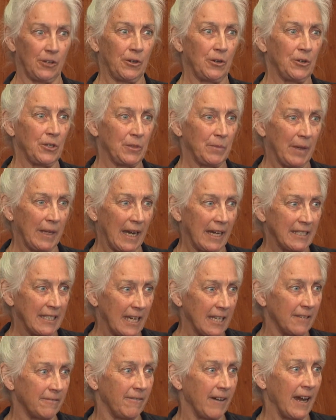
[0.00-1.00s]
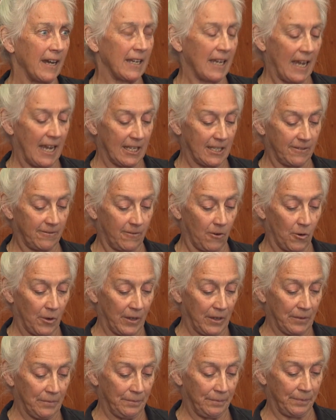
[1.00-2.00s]
who is being identified as
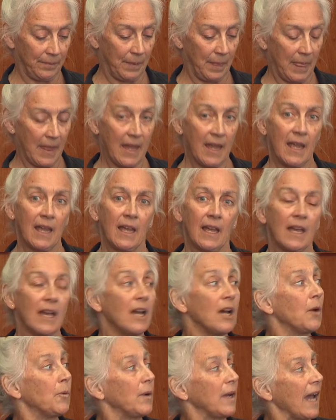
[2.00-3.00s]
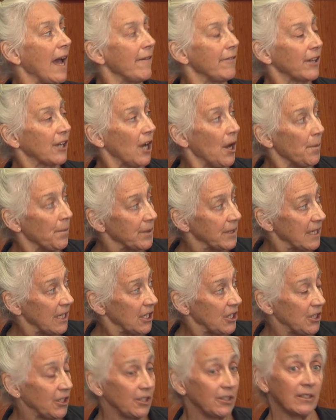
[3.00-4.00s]
foreign. We have the
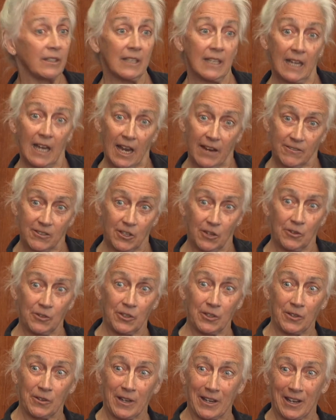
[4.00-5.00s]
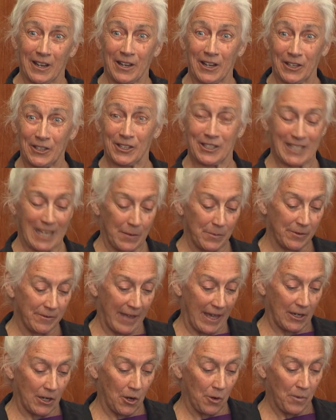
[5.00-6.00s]
compositional. I've shown you a good example of
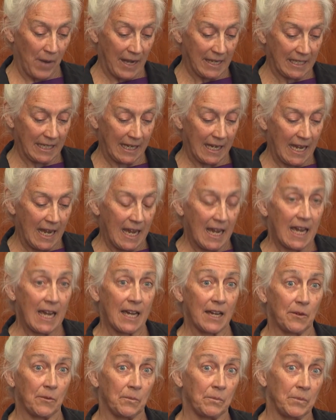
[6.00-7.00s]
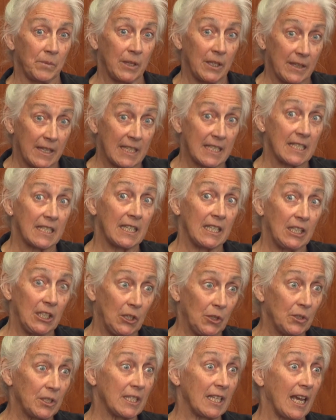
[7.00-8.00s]
that already. This is the
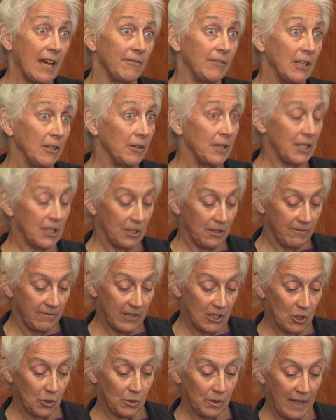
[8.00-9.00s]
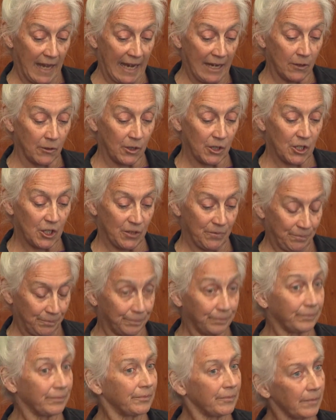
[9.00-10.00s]
use of Near Eastern visual language,
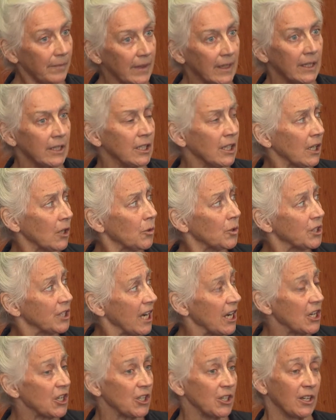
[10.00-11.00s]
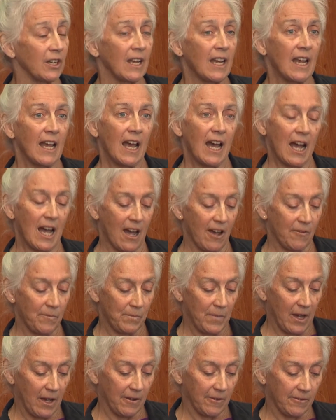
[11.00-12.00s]
the quotation
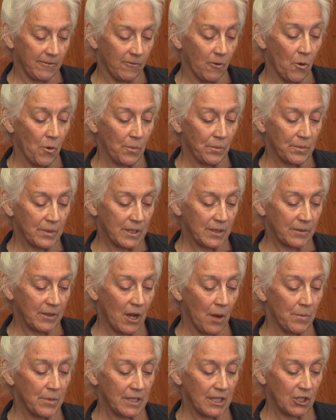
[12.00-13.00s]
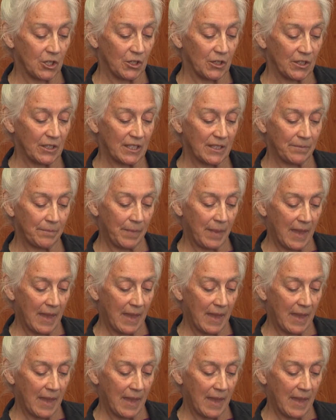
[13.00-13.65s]
forms, compositions.